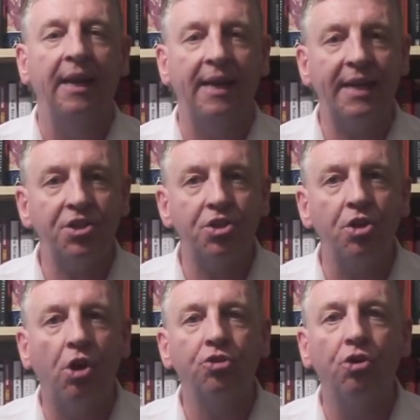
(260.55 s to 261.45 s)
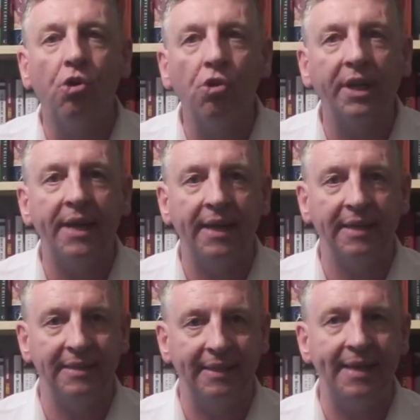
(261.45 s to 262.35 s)
Let's start
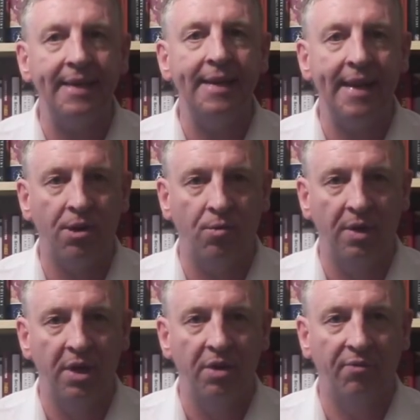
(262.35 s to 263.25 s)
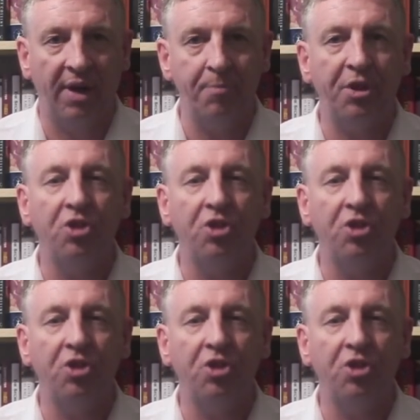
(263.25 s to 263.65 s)
organising it now, right?